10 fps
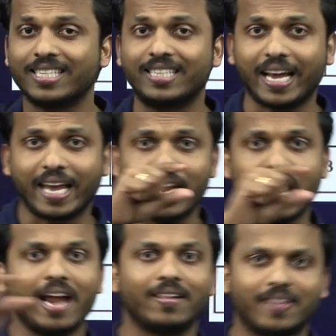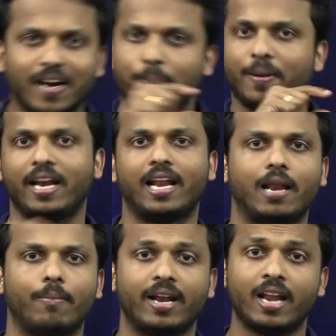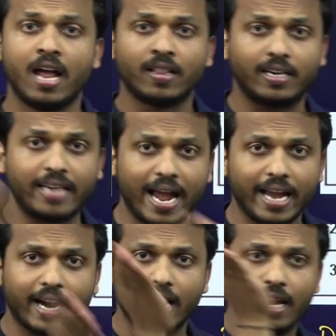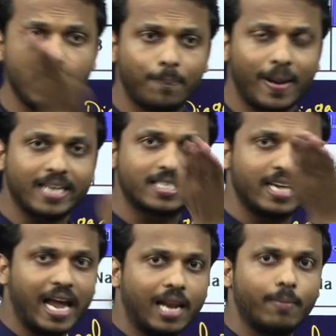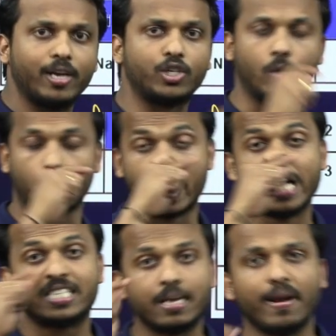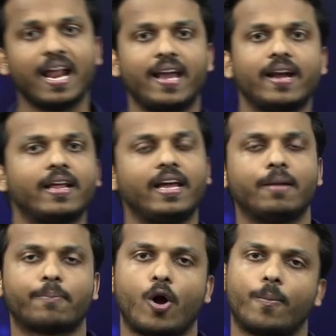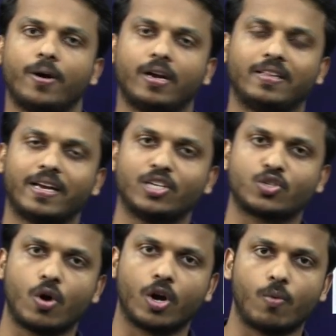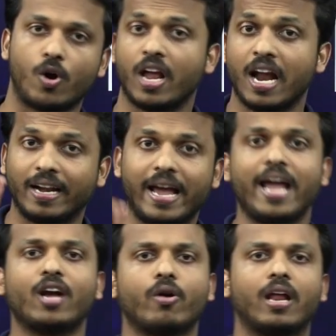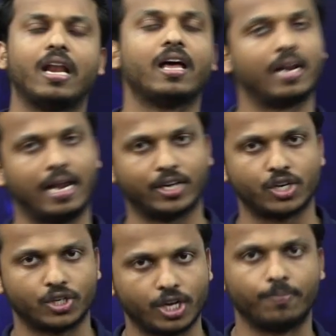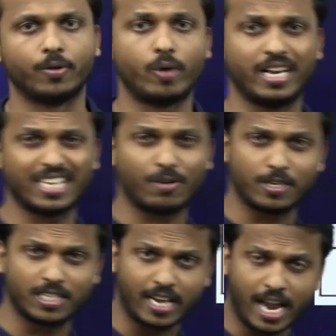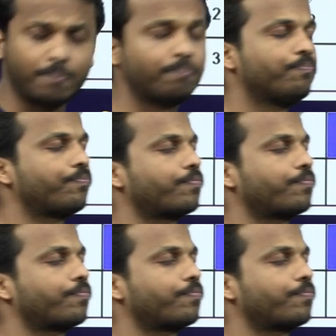Second and third period element, the diagonally placed elements show similarity in property, that is called what? Diagonal relationship. What is that once again?